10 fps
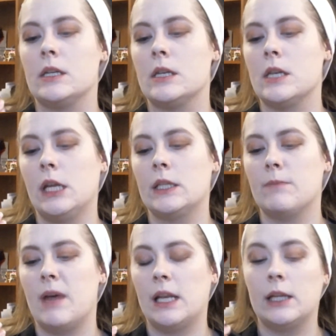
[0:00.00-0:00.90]
NYX
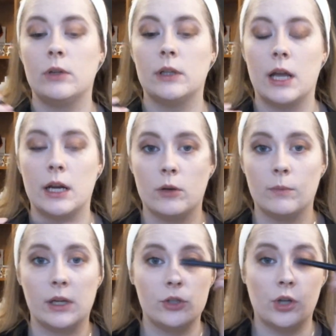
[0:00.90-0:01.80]
Matte Liquid Liner on my
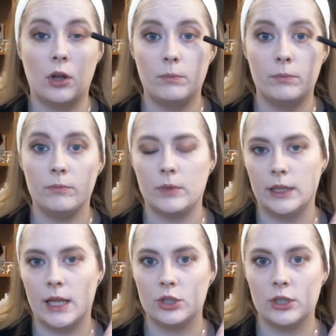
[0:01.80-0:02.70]
top
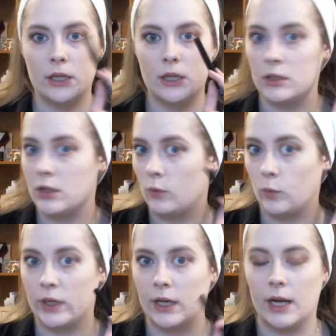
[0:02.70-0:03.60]
lash line and not
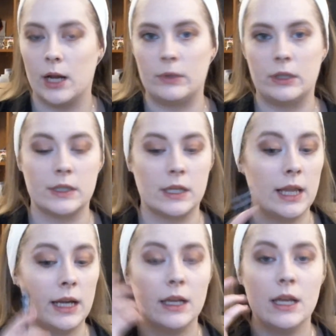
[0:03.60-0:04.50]
winging it out because I
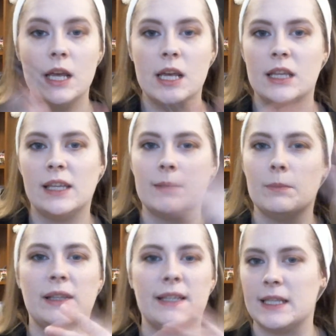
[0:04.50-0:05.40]
like the
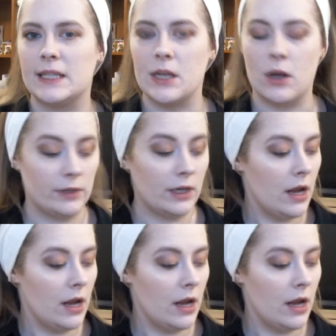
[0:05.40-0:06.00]
simplicity of it.